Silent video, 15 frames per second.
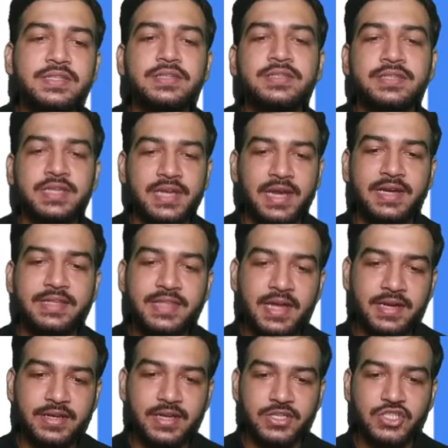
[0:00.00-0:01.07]
the threat
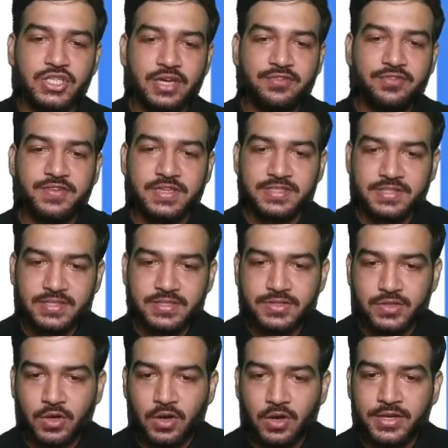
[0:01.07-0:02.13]
that Russia
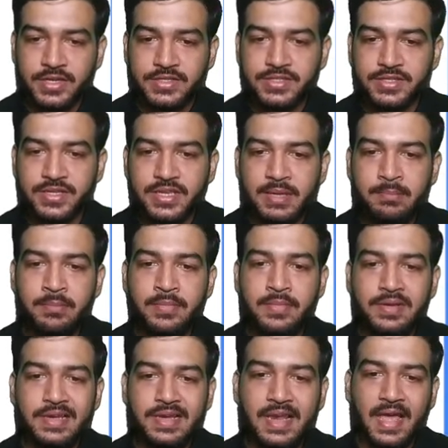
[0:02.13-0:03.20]
faces on its rim
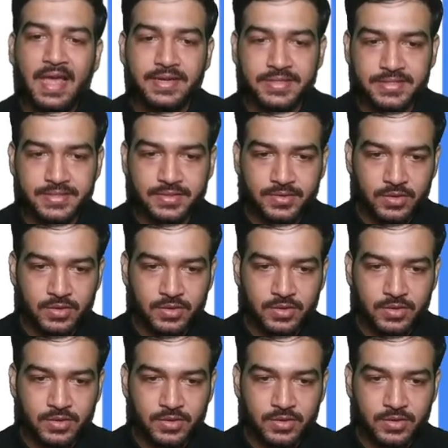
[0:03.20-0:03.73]
lands.